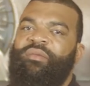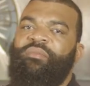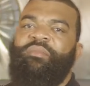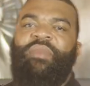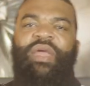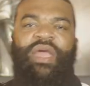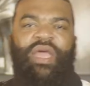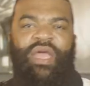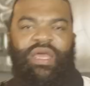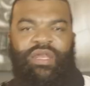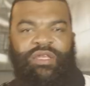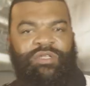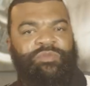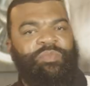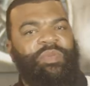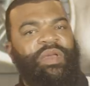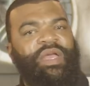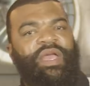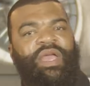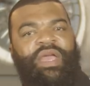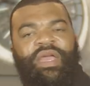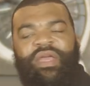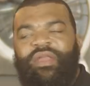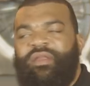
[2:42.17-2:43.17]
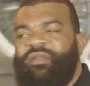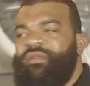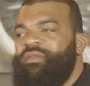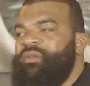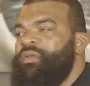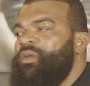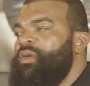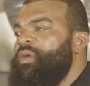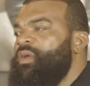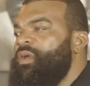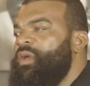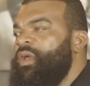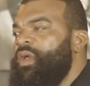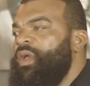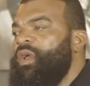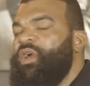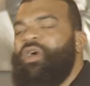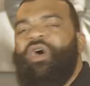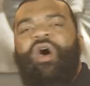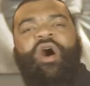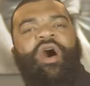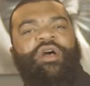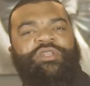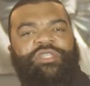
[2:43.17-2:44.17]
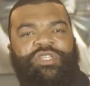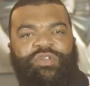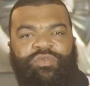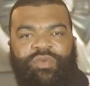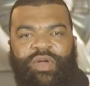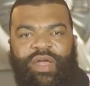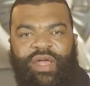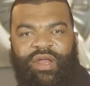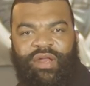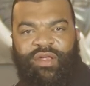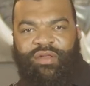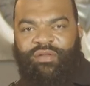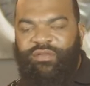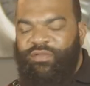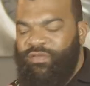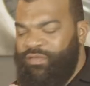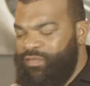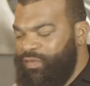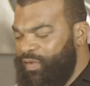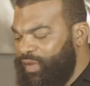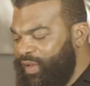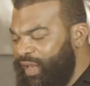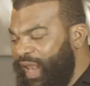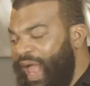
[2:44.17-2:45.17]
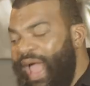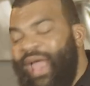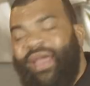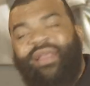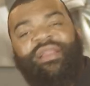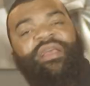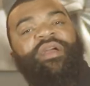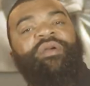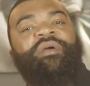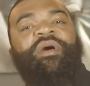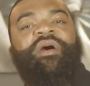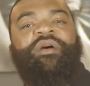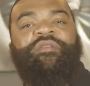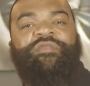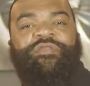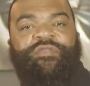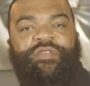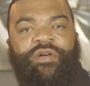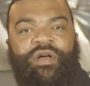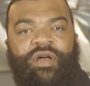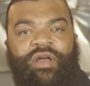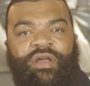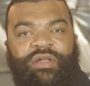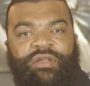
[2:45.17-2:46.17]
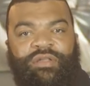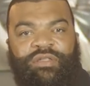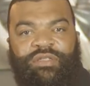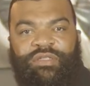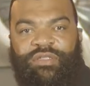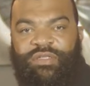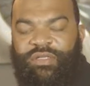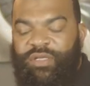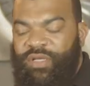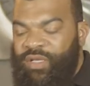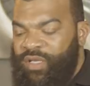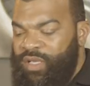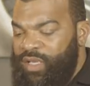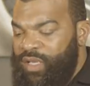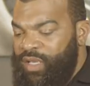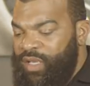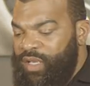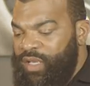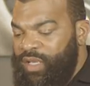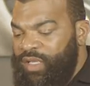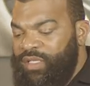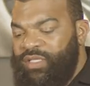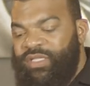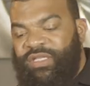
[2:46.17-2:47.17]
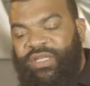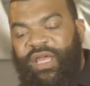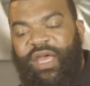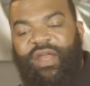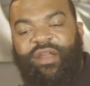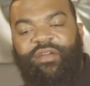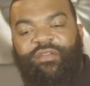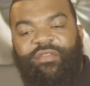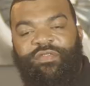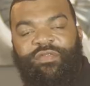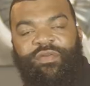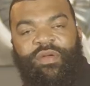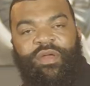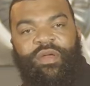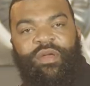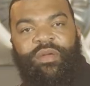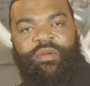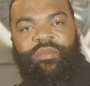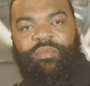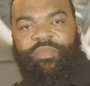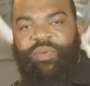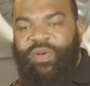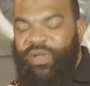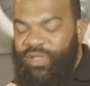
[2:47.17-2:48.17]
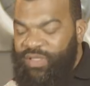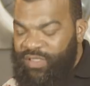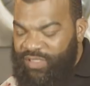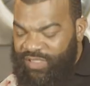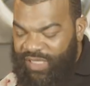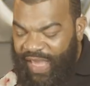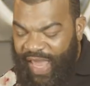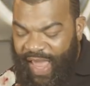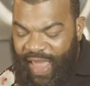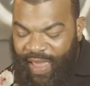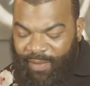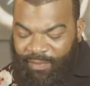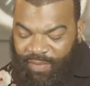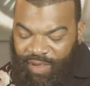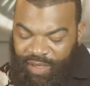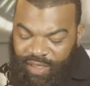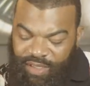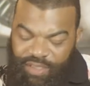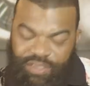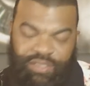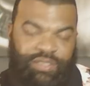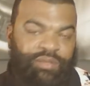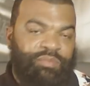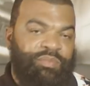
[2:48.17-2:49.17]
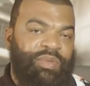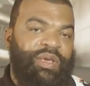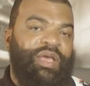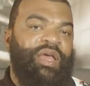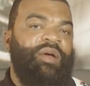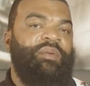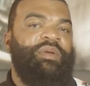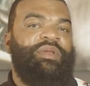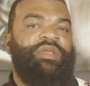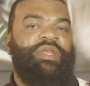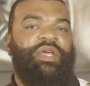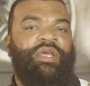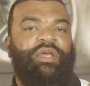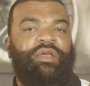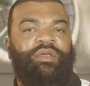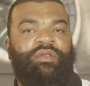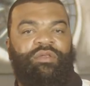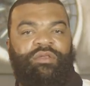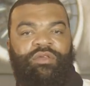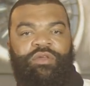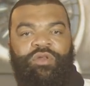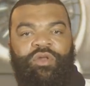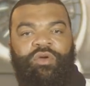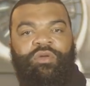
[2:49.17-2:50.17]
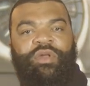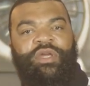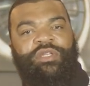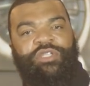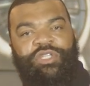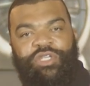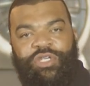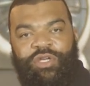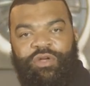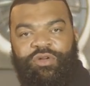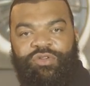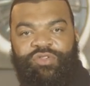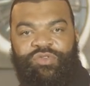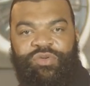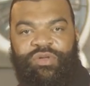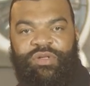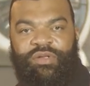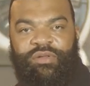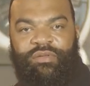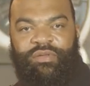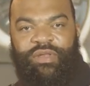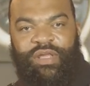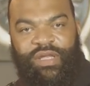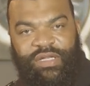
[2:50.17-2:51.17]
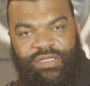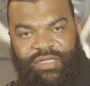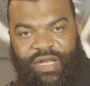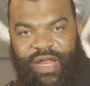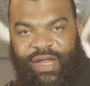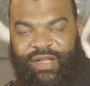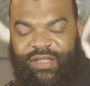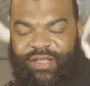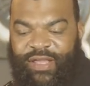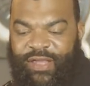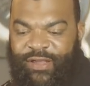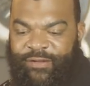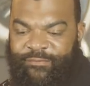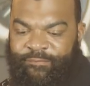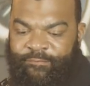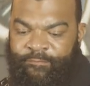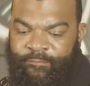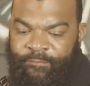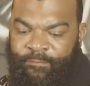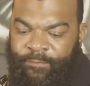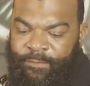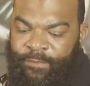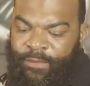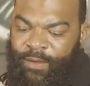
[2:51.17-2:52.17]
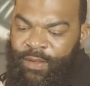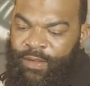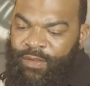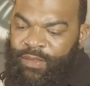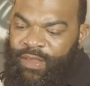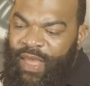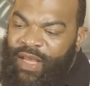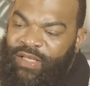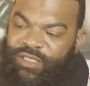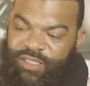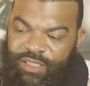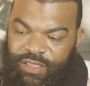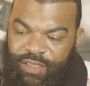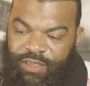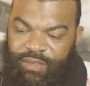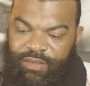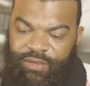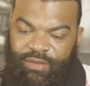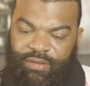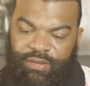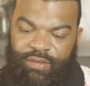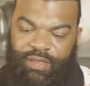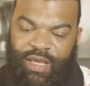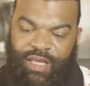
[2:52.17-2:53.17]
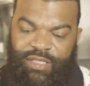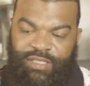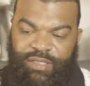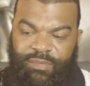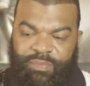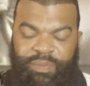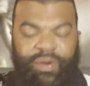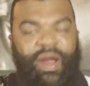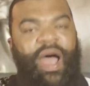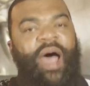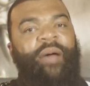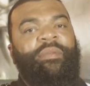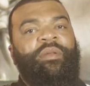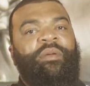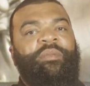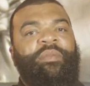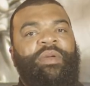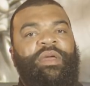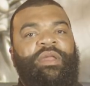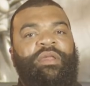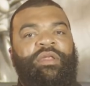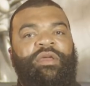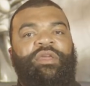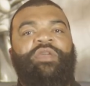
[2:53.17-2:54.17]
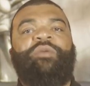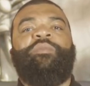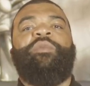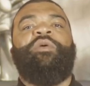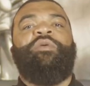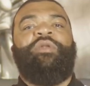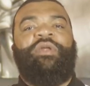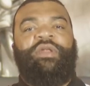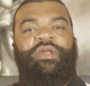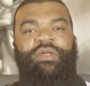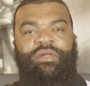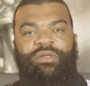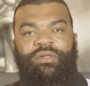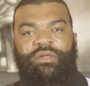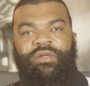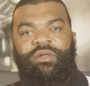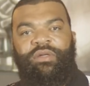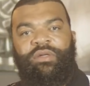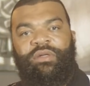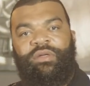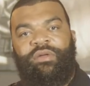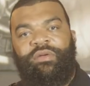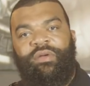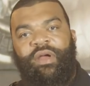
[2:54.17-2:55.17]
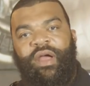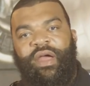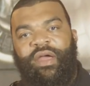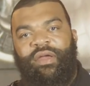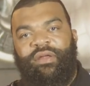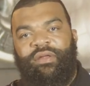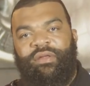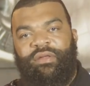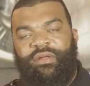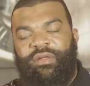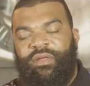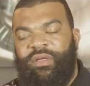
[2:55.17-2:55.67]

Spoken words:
Men is being incarcerated for lack thereof funds instead of putting time into being with their children, things like that. That's a problem in the community, right?